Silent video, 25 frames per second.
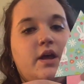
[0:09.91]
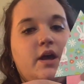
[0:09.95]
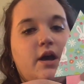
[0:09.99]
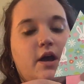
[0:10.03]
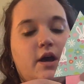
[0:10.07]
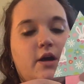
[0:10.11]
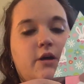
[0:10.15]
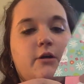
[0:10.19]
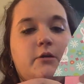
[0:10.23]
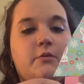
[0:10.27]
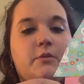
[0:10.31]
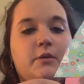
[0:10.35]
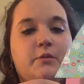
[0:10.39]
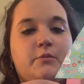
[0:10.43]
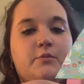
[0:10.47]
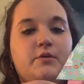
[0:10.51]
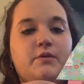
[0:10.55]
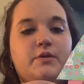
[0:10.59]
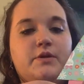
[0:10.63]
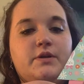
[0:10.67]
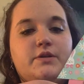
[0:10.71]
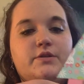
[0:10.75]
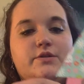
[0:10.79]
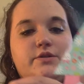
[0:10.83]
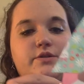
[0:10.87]
I'm
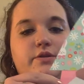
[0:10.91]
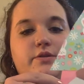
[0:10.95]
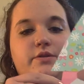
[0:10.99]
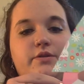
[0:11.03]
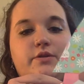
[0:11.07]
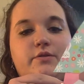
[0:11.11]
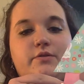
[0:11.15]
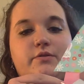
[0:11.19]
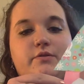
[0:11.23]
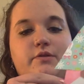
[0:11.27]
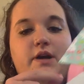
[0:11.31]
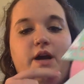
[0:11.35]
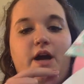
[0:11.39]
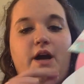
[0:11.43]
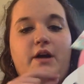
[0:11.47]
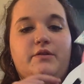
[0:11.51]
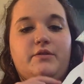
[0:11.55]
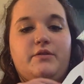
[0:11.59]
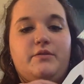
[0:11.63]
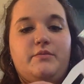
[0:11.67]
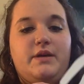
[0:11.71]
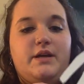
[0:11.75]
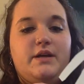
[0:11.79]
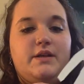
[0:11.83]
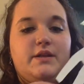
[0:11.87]
going to show you how to
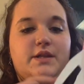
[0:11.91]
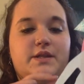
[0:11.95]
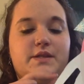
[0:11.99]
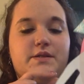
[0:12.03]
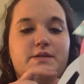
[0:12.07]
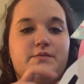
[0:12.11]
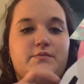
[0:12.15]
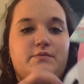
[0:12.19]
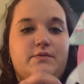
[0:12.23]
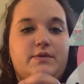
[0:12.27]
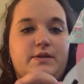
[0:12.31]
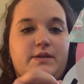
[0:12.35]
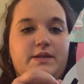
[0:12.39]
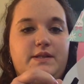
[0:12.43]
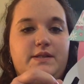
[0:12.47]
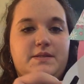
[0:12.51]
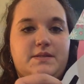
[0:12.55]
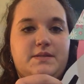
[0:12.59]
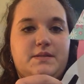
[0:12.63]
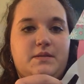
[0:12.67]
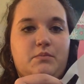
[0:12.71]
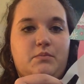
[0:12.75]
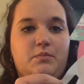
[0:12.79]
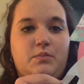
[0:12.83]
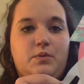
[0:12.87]
make this really
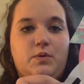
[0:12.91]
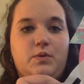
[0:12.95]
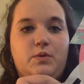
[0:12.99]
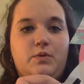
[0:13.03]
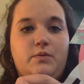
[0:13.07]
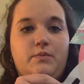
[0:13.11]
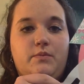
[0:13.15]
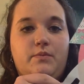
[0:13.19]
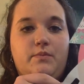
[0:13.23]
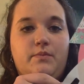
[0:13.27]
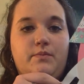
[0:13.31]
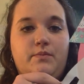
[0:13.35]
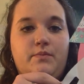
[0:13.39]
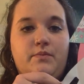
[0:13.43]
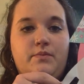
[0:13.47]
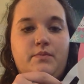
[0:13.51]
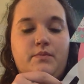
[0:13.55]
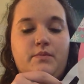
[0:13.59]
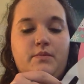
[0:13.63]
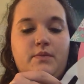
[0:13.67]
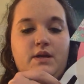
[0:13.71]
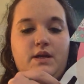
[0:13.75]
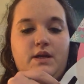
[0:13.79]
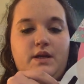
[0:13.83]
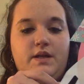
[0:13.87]
simple
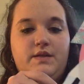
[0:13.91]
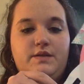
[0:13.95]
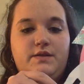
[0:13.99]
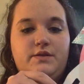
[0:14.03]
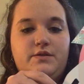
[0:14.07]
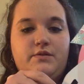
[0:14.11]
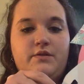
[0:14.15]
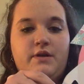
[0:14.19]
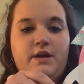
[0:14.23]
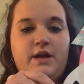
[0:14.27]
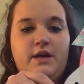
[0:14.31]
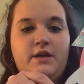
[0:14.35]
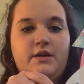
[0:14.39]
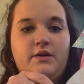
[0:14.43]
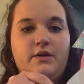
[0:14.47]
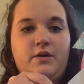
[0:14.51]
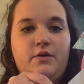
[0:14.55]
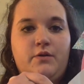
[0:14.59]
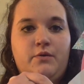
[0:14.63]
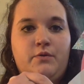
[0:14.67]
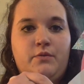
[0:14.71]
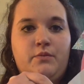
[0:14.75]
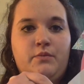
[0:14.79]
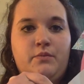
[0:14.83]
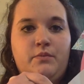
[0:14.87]
Easter egg
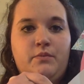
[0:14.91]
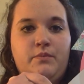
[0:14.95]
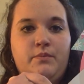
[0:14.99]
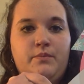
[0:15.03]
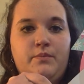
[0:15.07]
gnome.